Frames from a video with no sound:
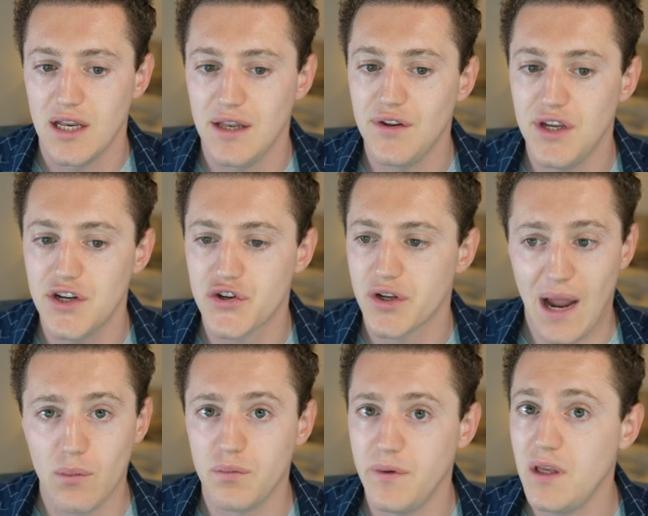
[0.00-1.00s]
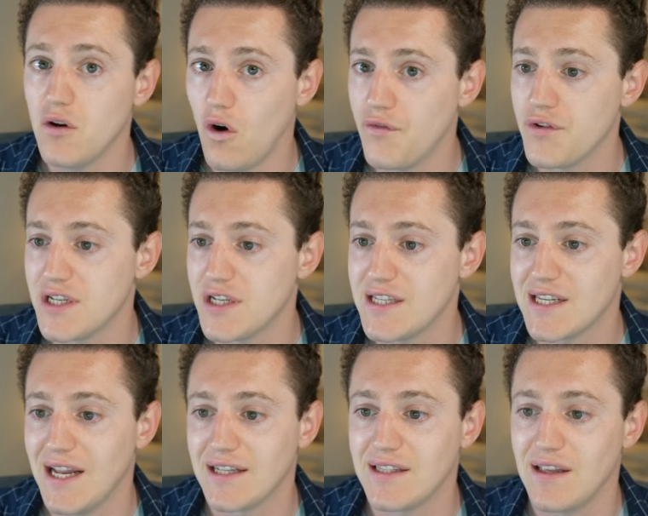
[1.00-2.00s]
niche, I would be obviously
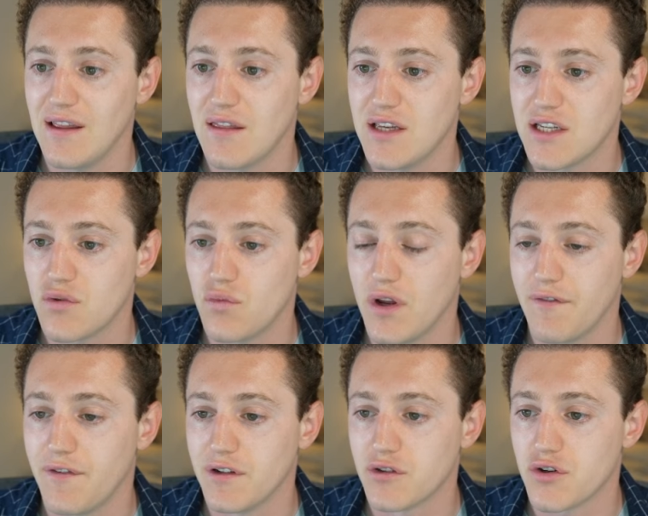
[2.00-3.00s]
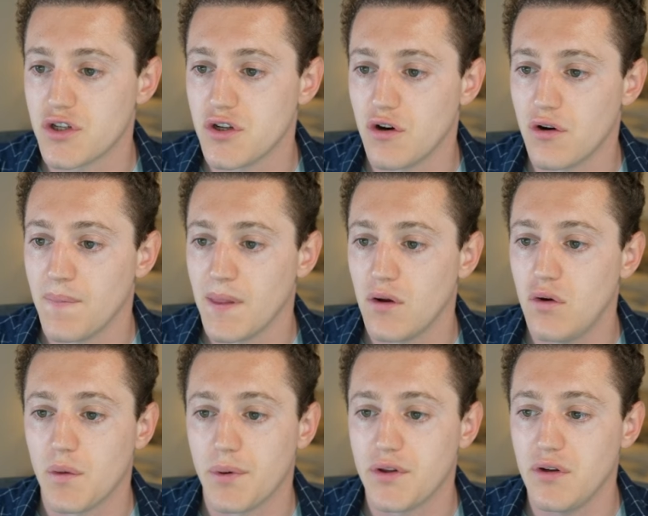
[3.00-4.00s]
selecting these quick filters here:
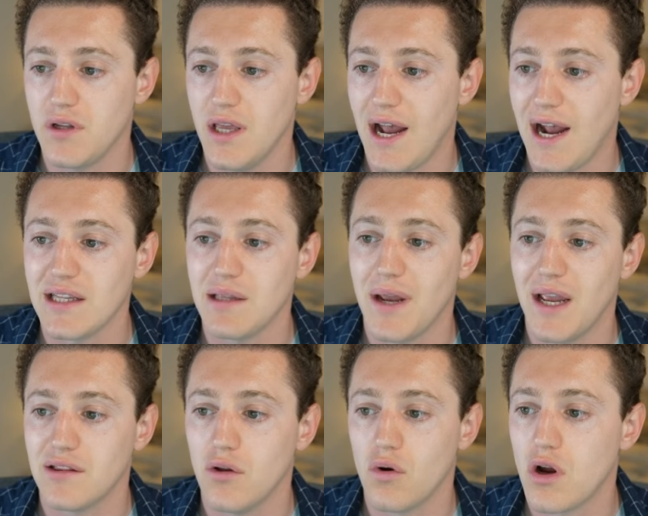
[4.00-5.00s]
good opportunity, high demand, low